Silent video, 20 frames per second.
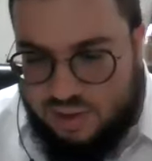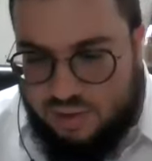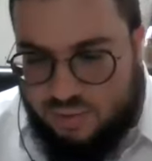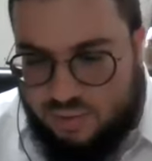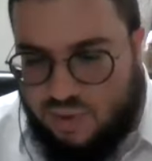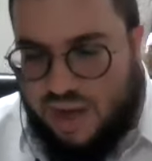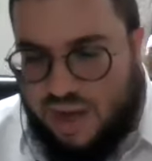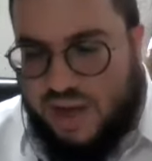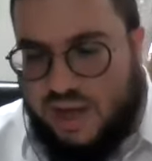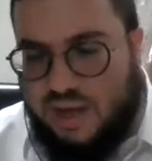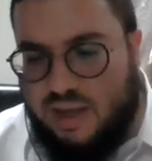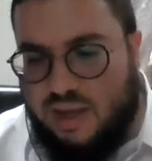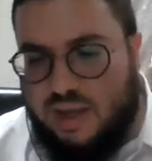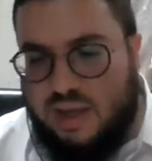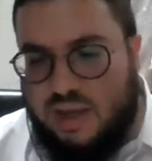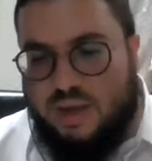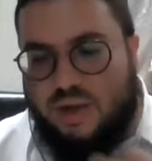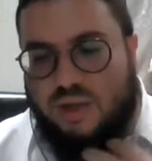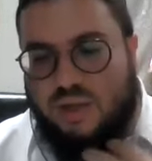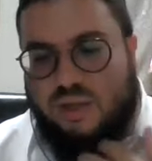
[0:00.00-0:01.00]
Why?
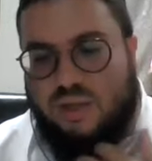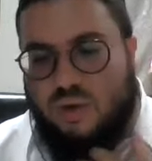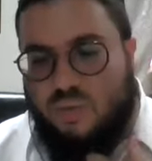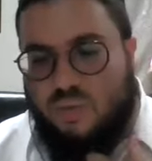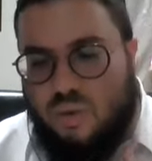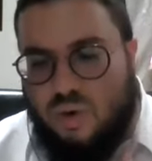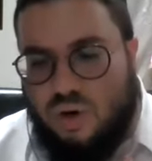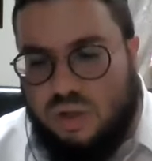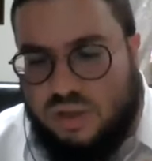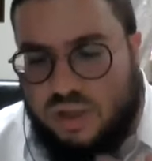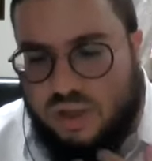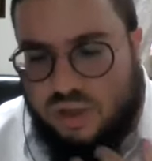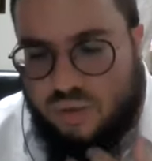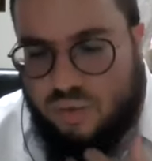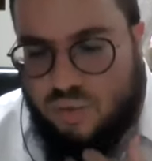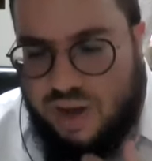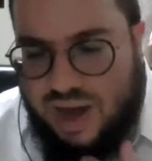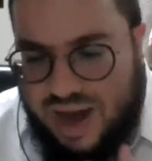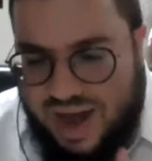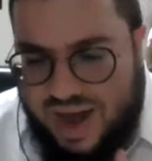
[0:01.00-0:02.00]
Because the word
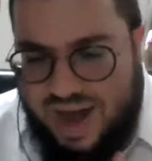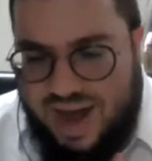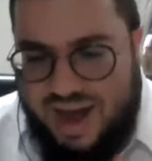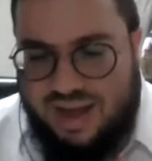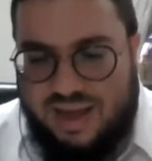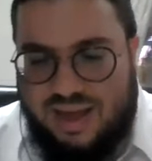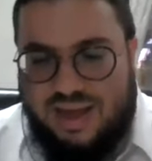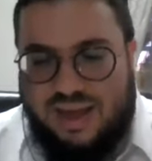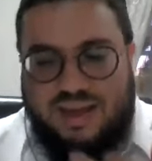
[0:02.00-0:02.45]
teruah